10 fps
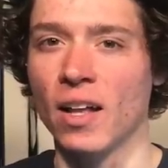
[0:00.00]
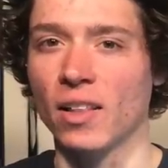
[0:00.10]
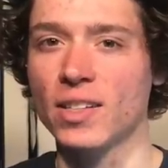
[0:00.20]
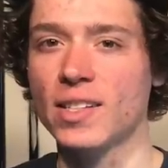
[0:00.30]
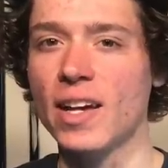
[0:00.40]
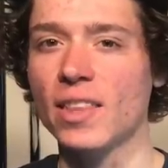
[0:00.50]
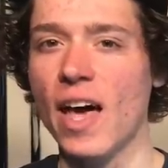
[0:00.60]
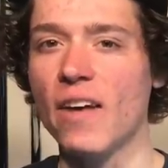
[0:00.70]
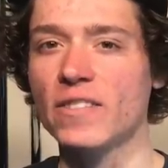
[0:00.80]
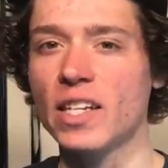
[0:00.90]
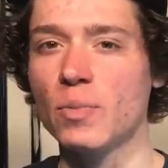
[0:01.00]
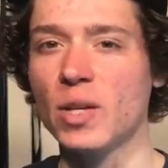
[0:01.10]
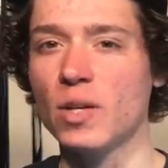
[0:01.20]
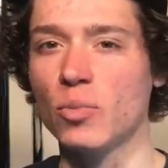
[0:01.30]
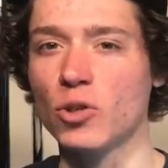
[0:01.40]
Let's take the
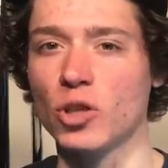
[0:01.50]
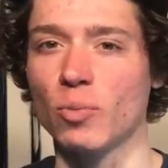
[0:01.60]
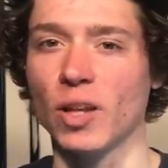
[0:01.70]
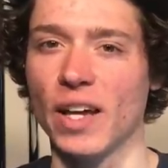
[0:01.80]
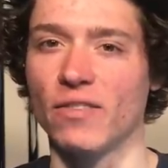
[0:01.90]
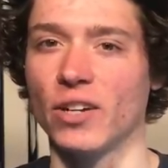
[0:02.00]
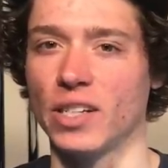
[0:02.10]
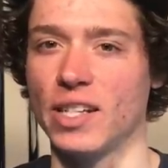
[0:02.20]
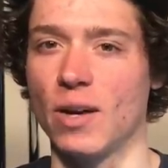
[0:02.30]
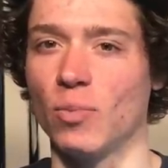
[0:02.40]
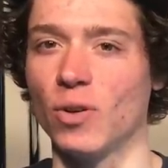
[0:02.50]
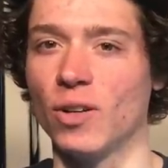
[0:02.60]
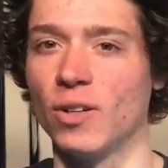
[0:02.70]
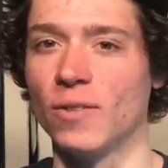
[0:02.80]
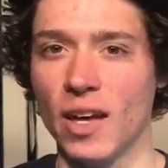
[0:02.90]
FTP booster plan, for
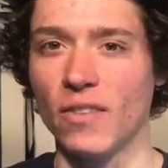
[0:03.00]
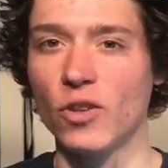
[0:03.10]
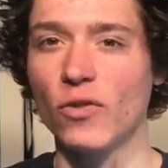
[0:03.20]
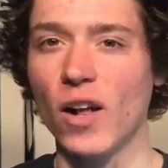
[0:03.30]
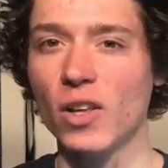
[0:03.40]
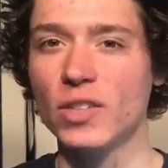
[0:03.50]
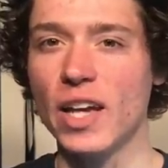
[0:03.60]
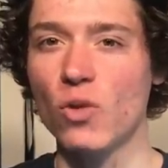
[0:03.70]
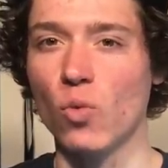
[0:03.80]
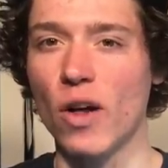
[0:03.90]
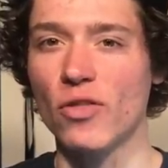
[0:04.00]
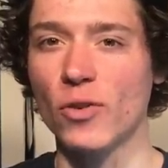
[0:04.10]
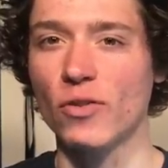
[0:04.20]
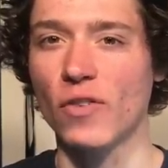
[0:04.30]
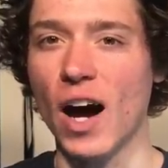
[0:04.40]
example. If you followed day 1
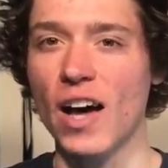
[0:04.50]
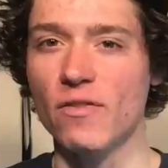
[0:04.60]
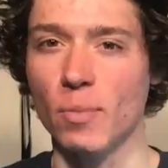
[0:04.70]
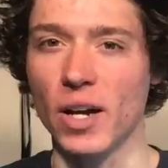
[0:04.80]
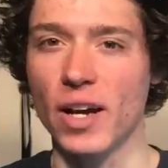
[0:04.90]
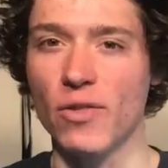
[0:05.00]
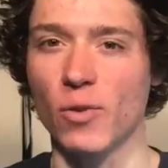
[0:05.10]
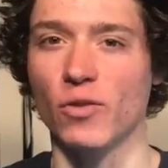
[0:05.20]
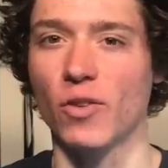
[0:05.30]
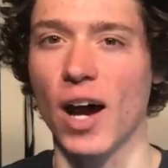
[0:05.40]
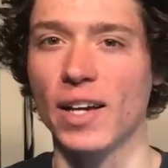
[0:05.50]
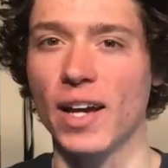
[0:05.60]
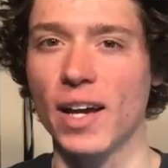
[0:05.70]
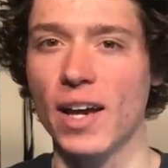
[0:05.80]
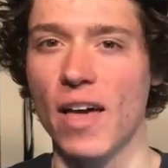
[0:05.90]
through 5, Monday through
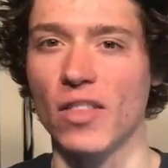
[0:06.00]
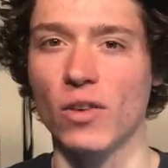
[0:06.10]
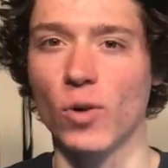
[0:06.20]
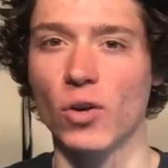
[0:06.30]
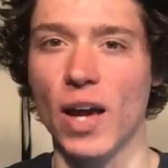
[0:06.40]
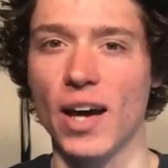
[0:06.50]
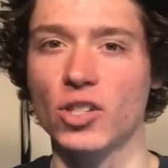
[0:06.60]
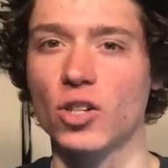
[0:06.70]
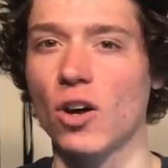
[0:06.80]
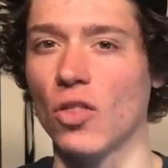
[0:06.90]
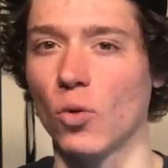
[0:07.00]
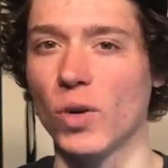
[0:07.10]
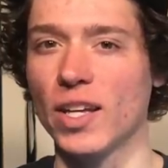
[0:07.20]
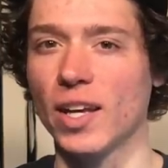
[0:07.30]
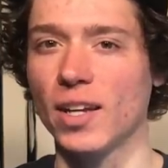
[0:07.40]
Friday, and then rode extra on the
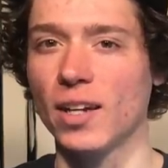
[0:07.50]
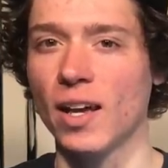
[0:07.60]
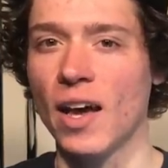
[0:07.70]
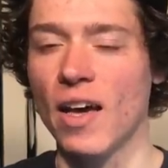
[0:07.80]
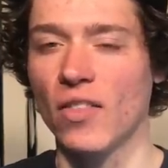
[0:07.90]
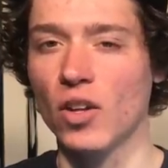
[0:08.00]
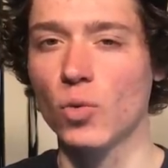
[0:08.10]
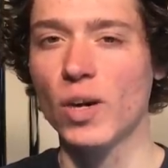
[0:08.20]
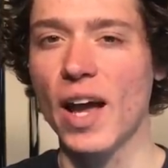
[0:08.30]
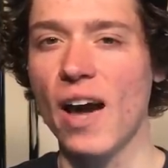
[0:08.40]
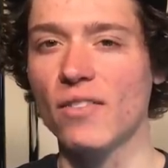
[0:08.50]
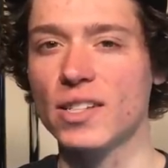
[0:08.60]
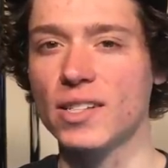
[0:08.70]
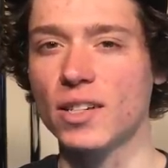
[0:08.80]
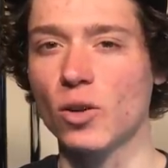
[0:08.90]
weekend, then you wouldn't have a
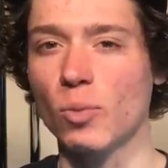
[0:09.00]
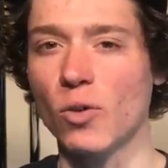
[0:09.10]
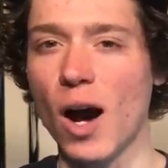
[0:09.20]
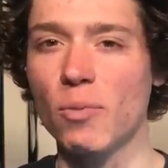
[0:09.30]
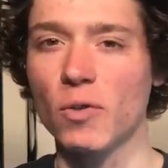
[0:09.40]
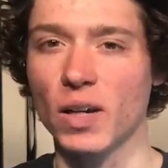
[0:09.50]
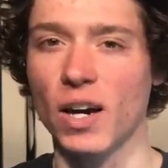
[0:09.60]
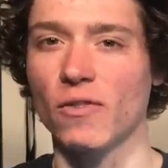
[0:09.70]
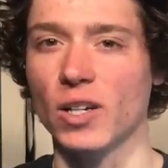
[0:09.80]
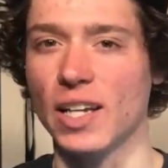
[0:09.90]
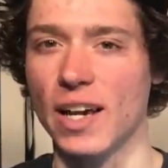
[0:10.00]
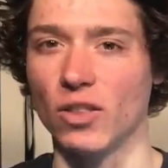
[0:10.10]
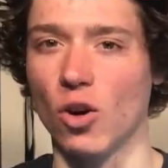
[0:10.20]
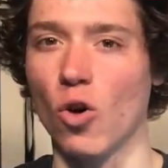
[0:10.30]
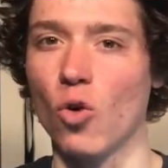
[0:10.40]
single proper recovery day in
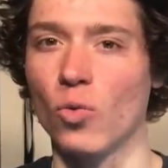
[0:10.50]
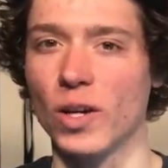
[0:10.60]
the whole